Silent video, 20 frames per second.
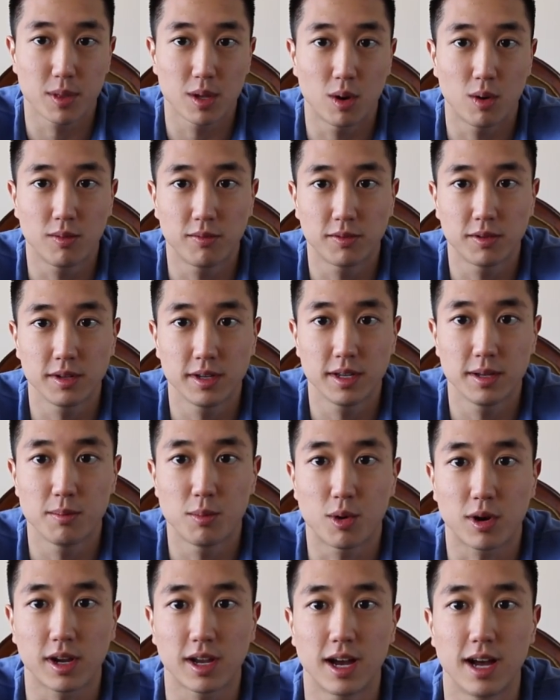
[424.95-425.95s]
hopefully
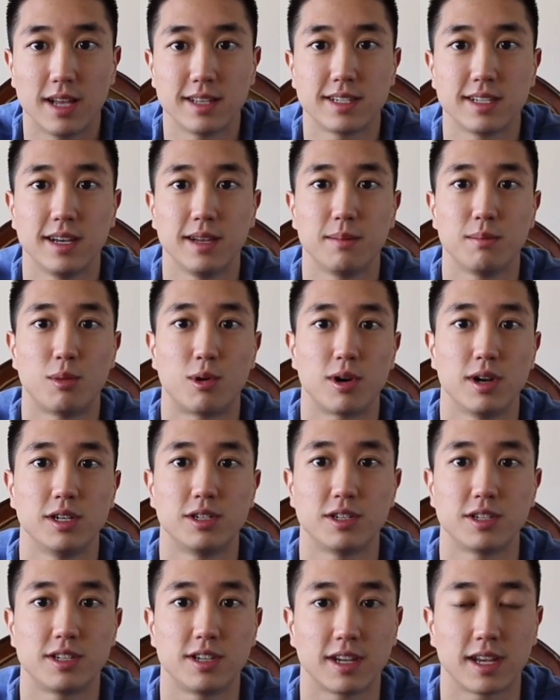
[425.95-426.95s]
more content, more
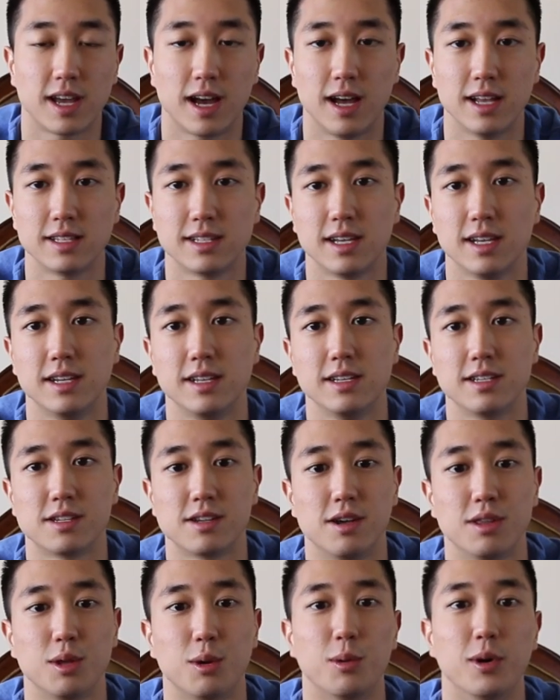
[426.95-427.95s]
interesting content is
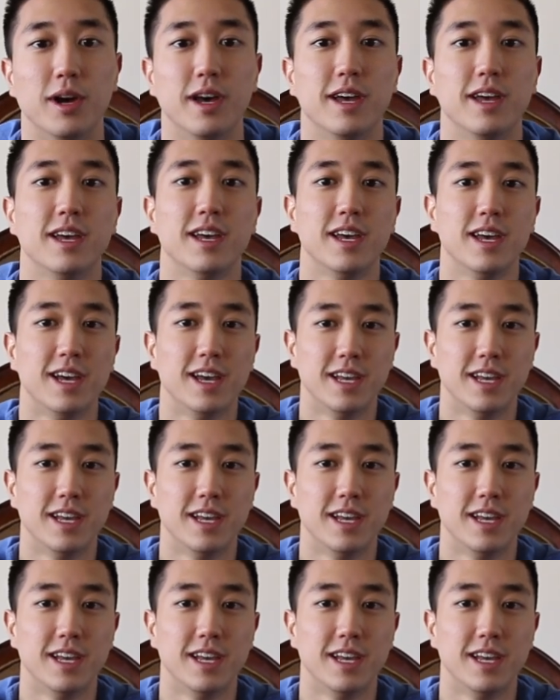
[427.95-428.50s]
on the way.